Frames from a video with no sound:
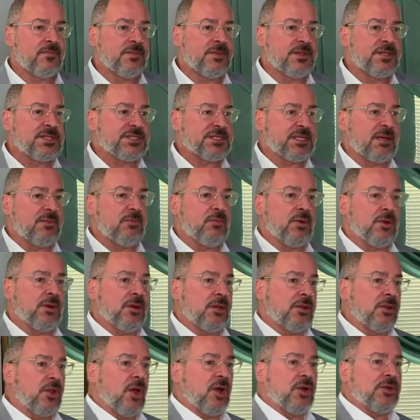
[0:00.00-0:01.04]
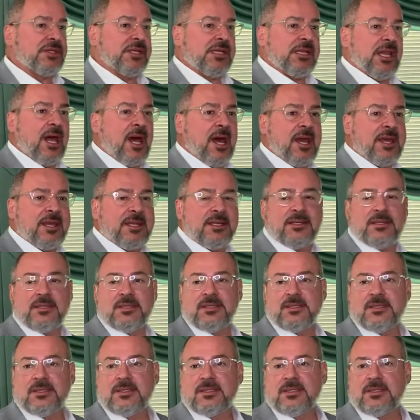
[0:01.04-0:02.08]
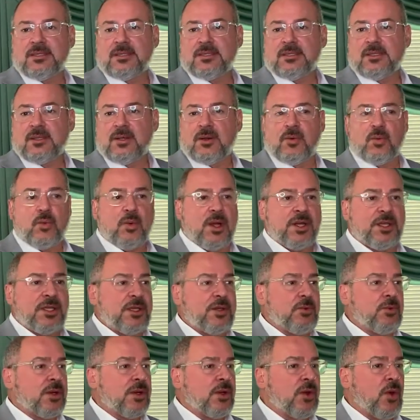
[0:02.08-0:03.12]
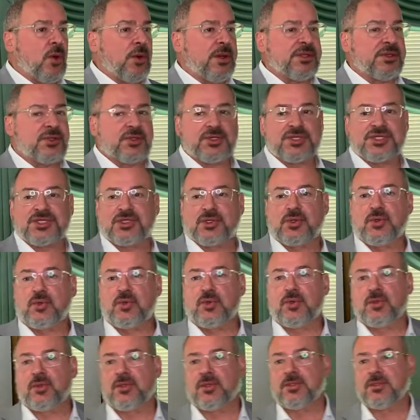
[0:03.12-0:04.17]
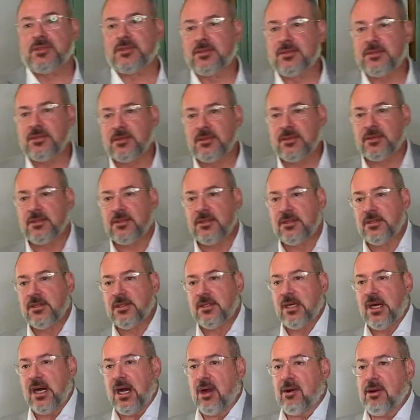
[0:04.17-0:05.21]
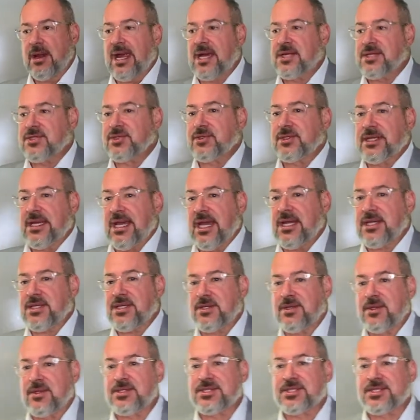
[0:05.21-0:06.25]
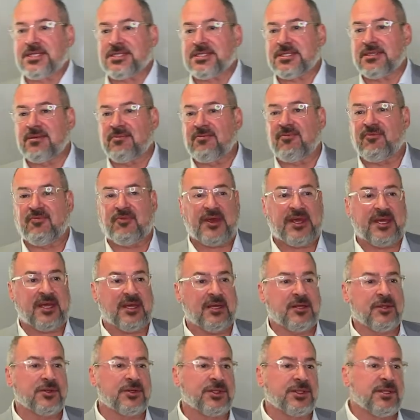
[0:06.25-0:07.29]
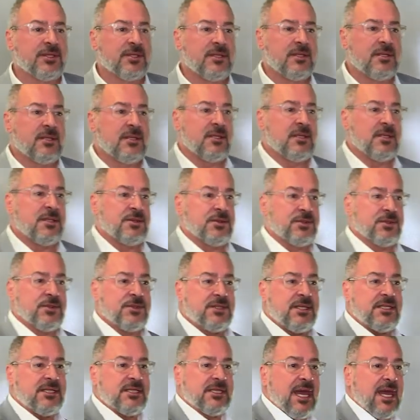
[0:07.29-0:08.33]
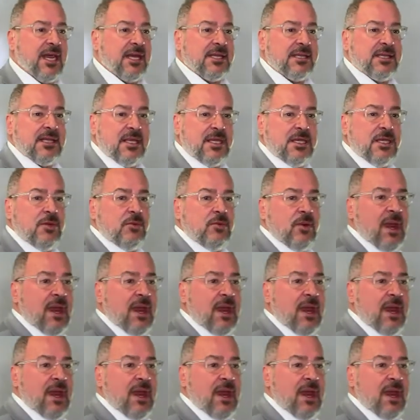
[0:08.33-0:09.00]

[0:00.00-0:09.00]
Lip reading: Somewhere along the line, while you were going to school, our educational system failed to detect that you were